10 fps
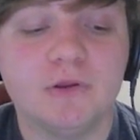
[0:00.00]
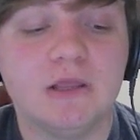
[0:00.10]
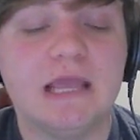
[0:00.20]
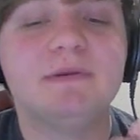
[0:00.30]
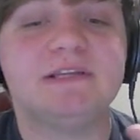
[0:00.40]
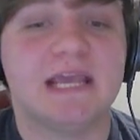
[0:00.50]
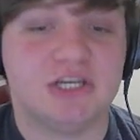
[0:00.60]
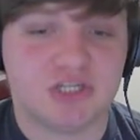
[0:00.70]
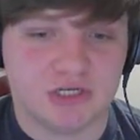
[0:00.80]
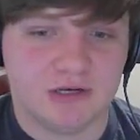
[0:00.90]

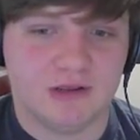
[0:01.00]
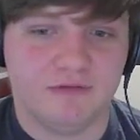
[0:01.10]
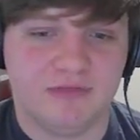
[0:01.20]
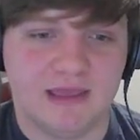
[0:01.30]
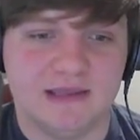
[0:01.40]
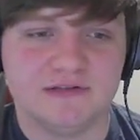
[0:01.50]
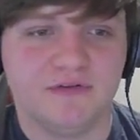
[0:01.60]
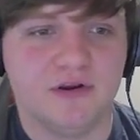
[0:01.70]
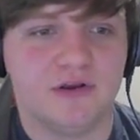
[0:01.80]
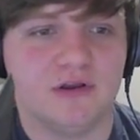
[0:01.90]
imitation of that. He's a
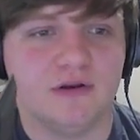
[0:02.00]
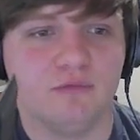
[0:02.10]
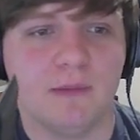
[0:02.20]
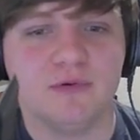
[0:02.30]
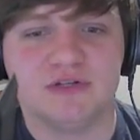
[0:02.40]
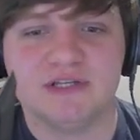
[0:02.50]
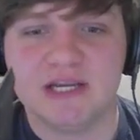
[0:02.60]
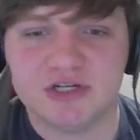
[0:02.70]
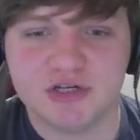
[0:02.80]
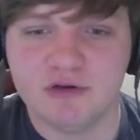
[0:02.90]
very good
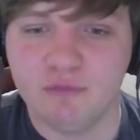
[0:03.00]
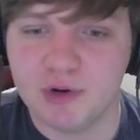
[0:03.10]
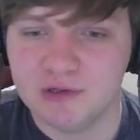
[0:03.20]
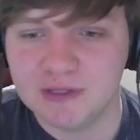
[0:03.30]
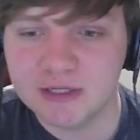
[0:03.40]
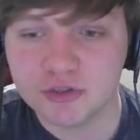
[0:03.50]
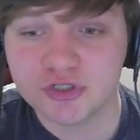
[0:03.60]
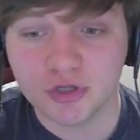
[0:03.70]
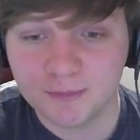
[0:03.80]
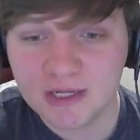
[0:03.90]
representation of what a leader
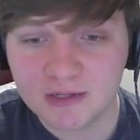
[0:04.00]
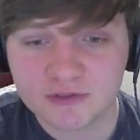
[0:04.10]
should be.